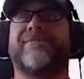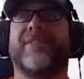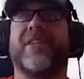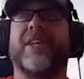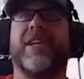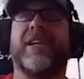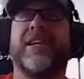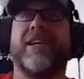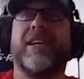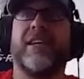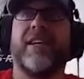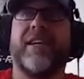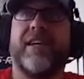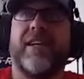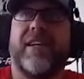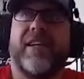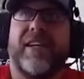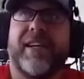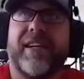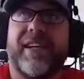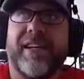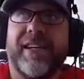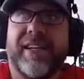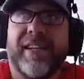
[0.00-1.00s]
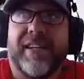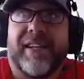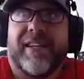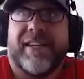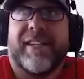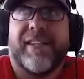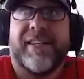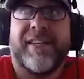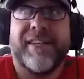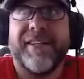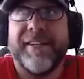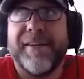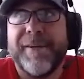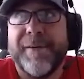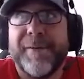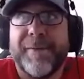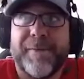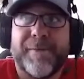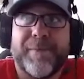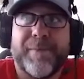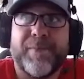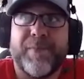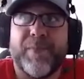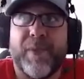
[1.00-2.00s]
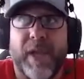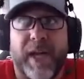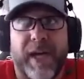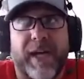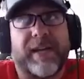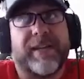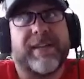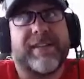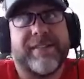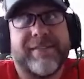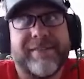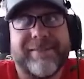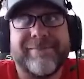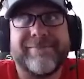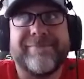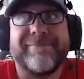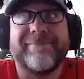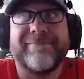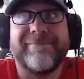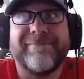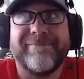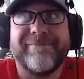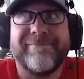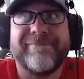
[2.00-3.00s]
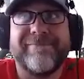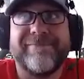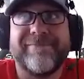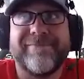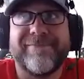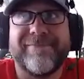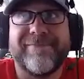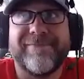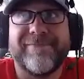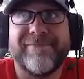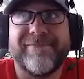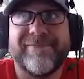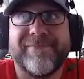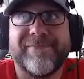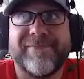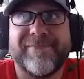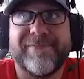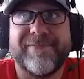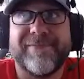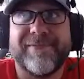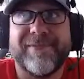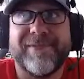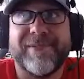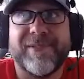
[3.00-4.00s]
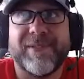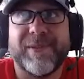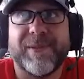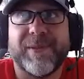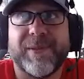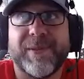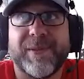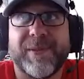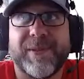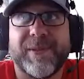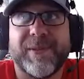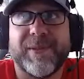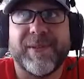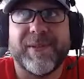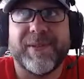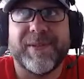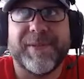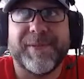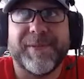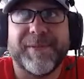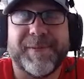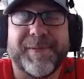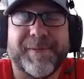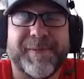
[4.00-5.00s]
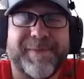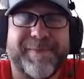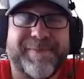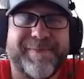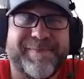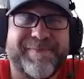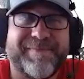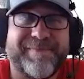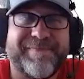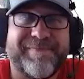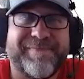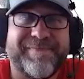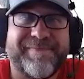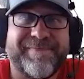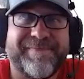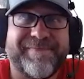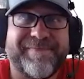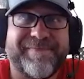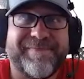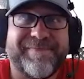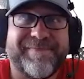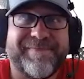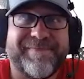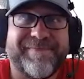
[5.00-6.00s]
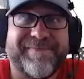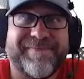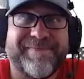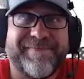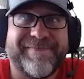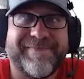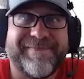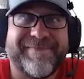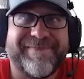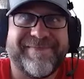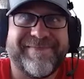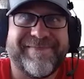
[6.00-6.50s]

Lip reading: (not speaking)